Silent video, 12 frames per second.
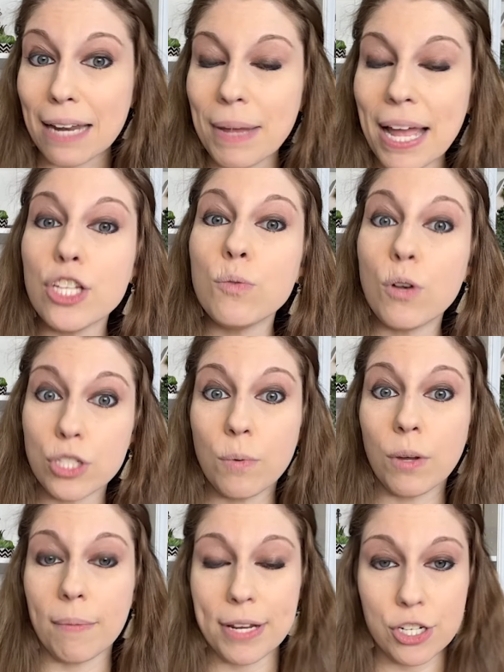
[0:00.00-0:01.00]
Now, with that in
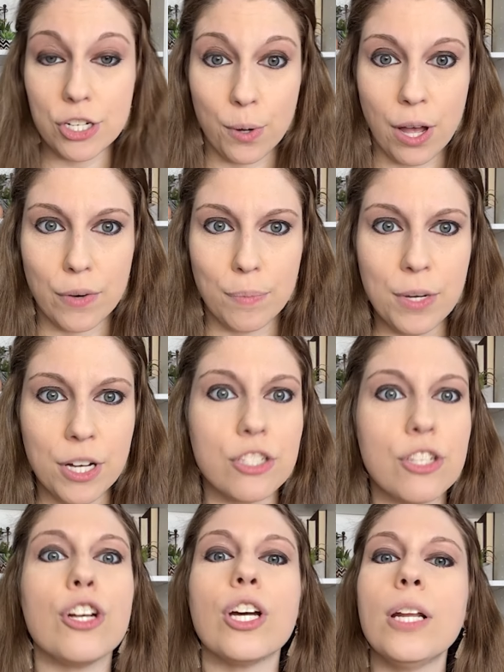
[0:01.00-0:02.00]
mind, you also want to be
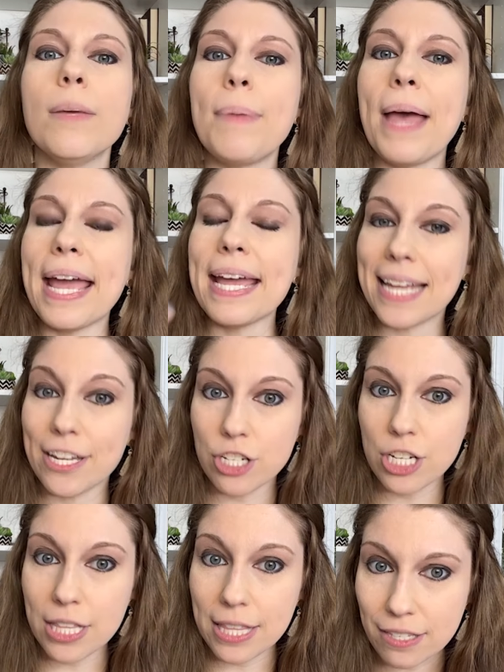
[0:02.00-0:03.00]
showing off your book. So you're going to
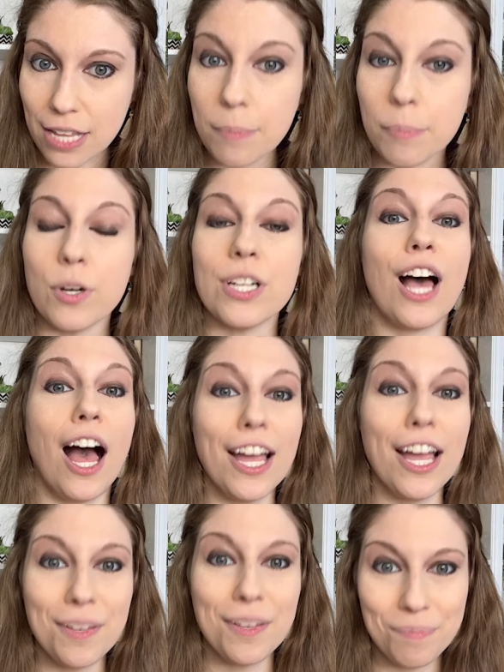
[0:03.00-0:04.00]
pay attention to things
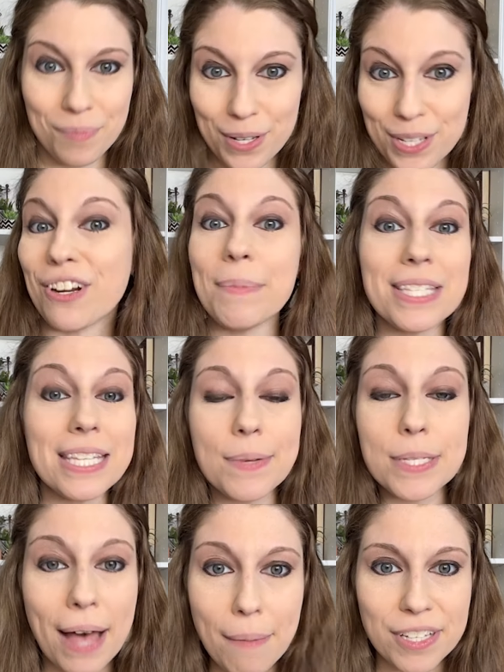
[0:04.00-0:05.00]
like BookTok and
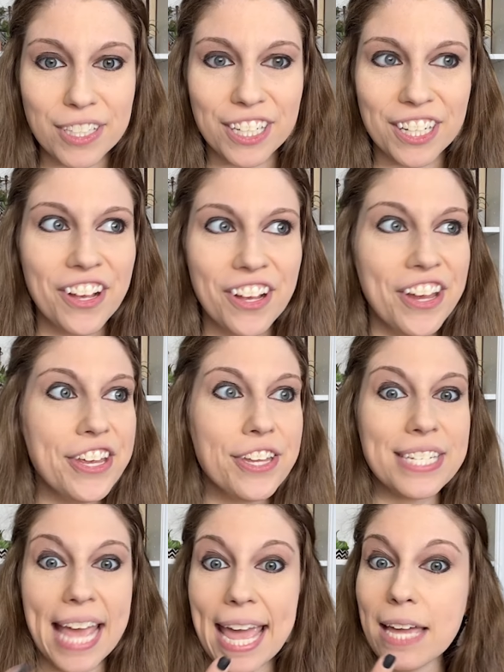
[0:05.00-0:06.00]
bookstagram and see what's
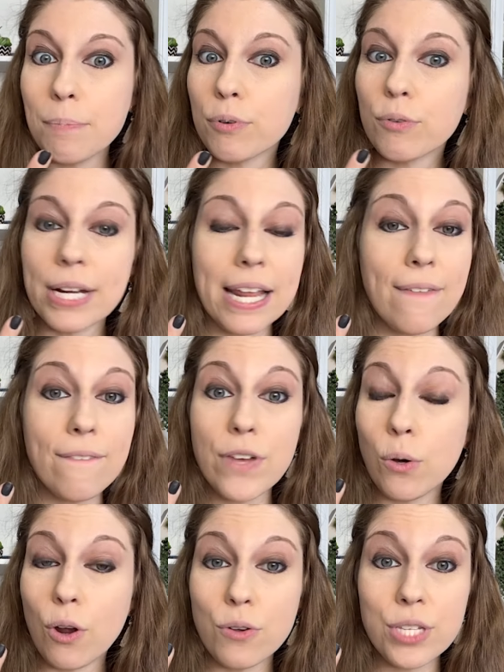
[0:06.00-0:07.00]
popular. Take
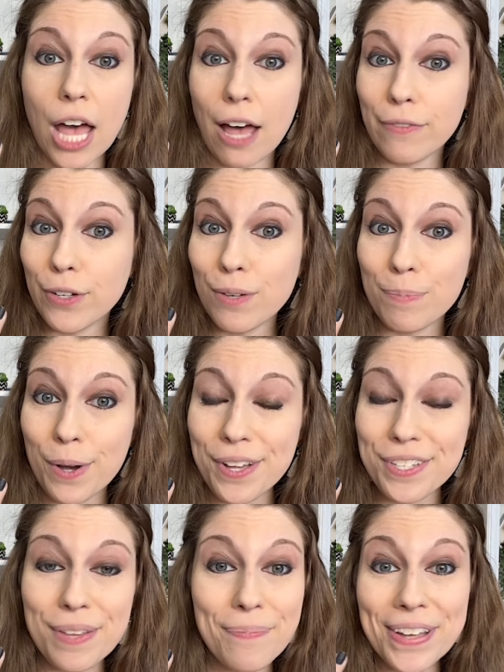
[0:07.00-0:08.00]
pretty photos
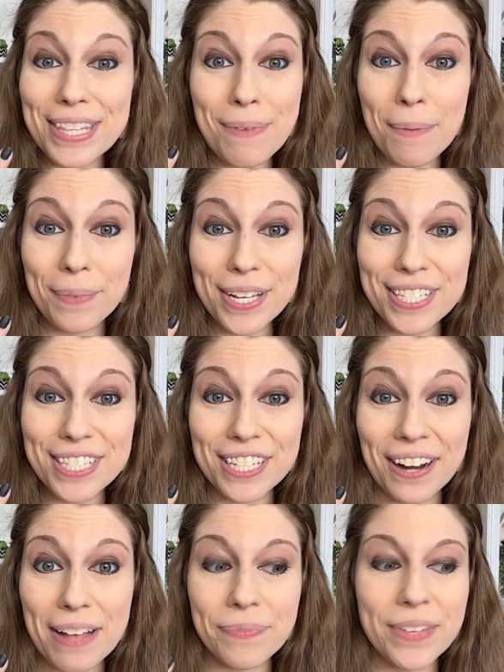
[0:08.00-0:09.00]
of your books and put
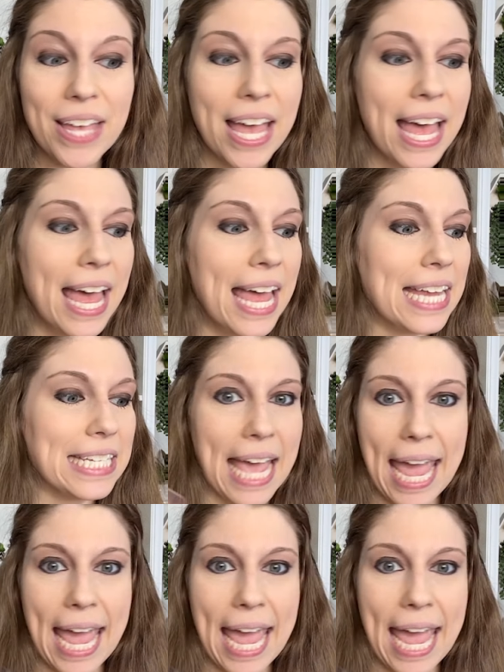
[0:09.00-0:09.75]
them on bookstagram.